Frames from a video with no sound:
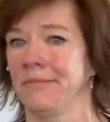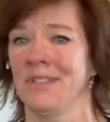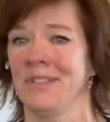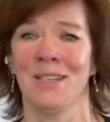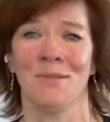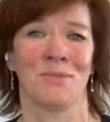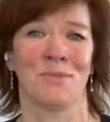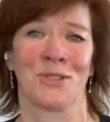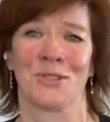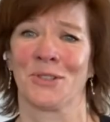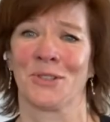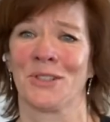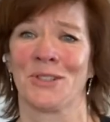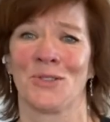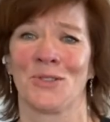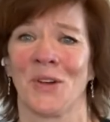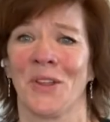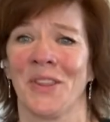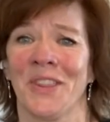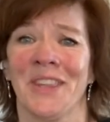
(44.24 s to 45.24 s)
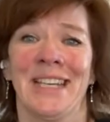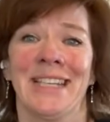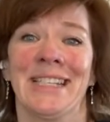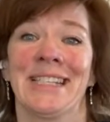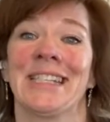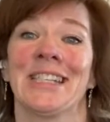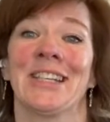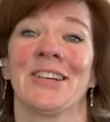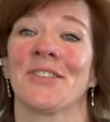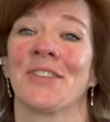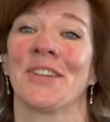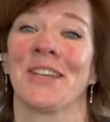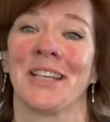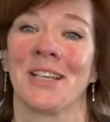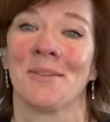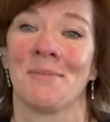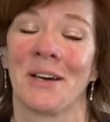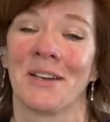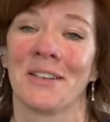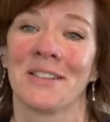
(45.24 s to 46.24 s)
temperature control, things you don't think
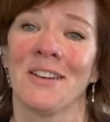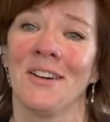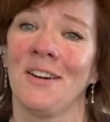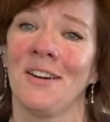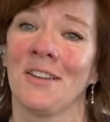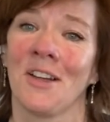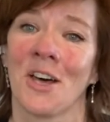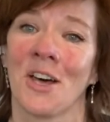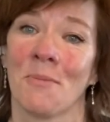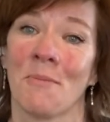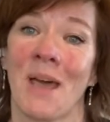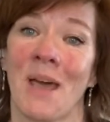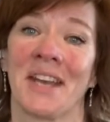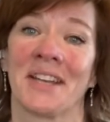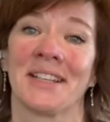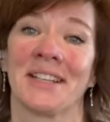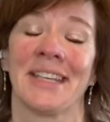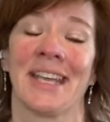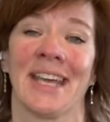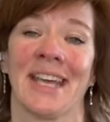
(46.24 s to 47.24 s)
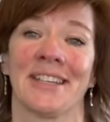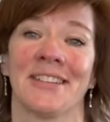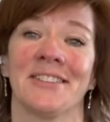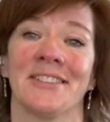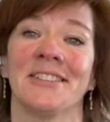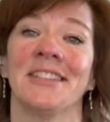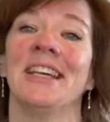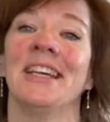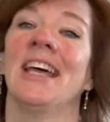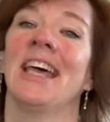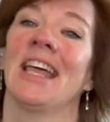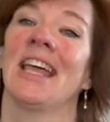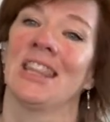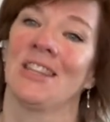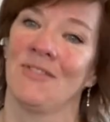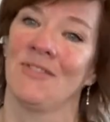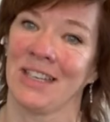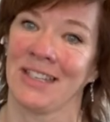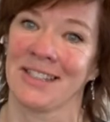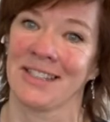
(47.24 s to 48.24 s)
about. It's all automatically handled. The
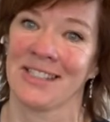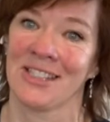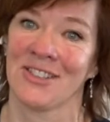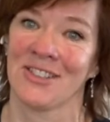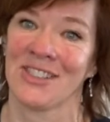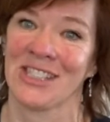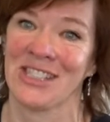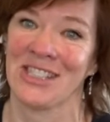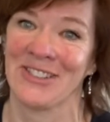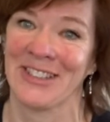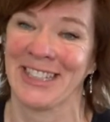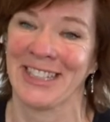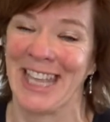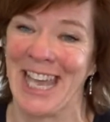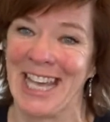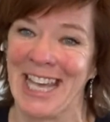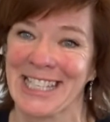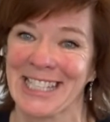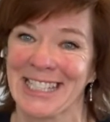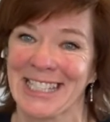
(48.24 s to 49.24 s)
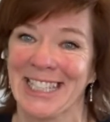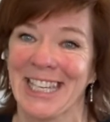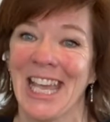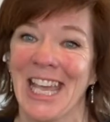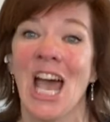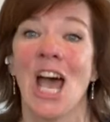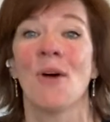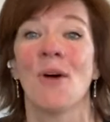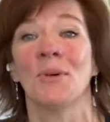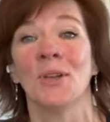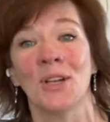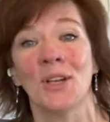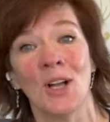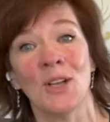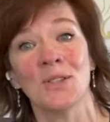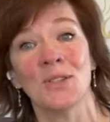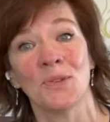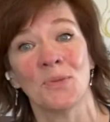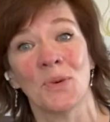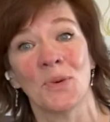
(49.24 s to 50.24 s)
vagus nerve is doing that. But it
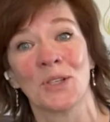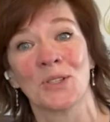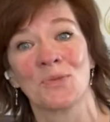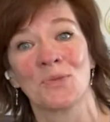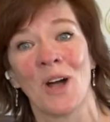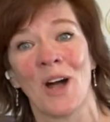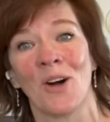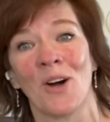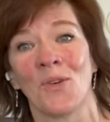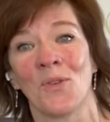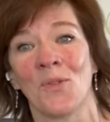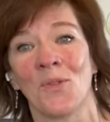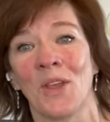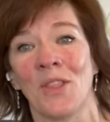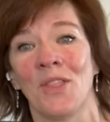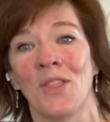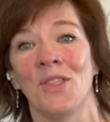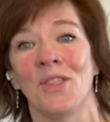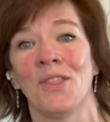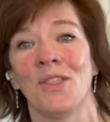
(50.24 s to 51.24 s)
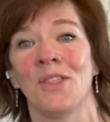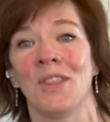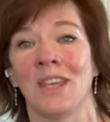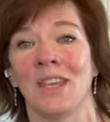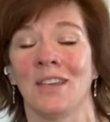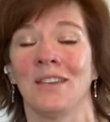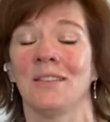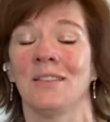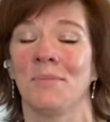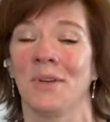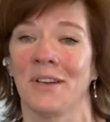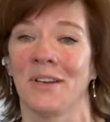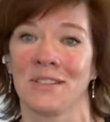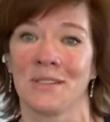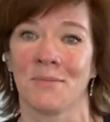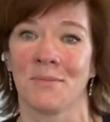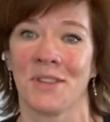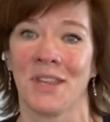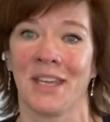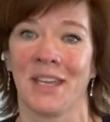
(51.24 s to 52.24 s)
also works well with the
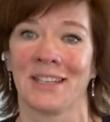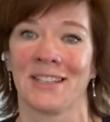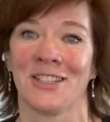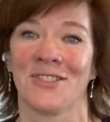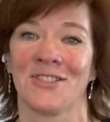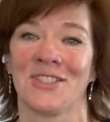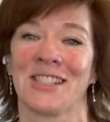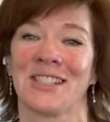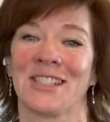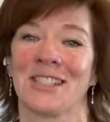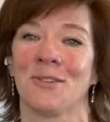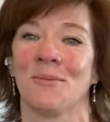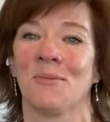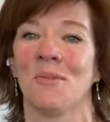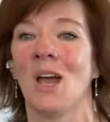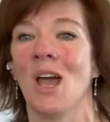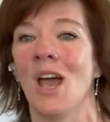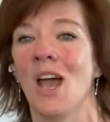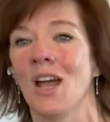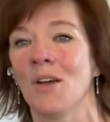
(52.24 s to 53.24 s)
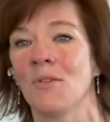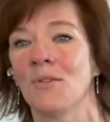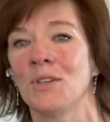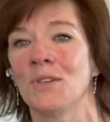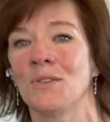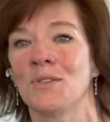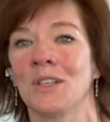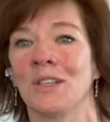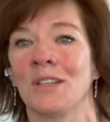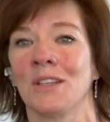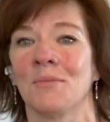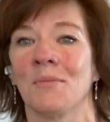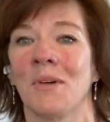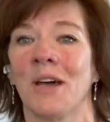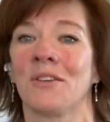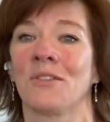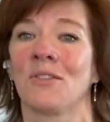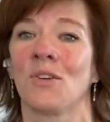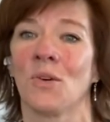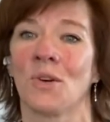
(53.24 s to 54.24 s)
parasympathetic nervous system, reducing the
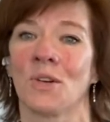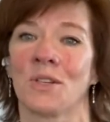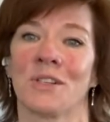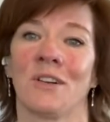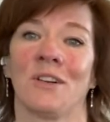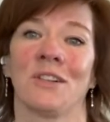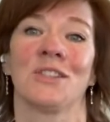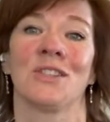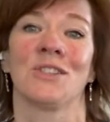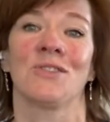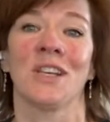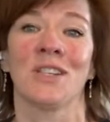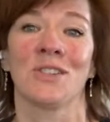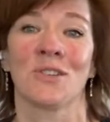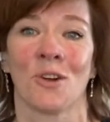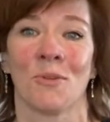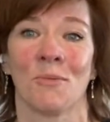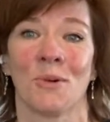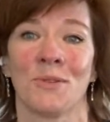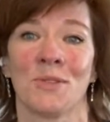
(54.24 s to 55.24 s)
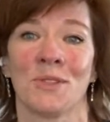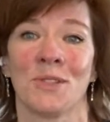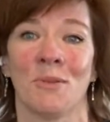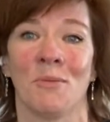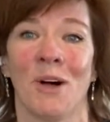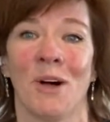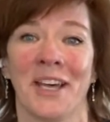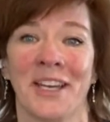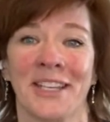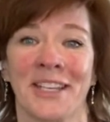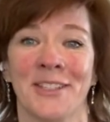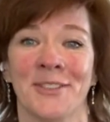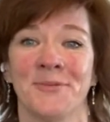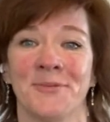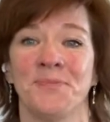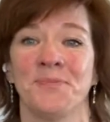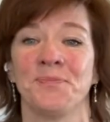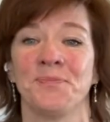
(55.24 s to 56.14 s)
amount of cortisol and stress hormones in the body.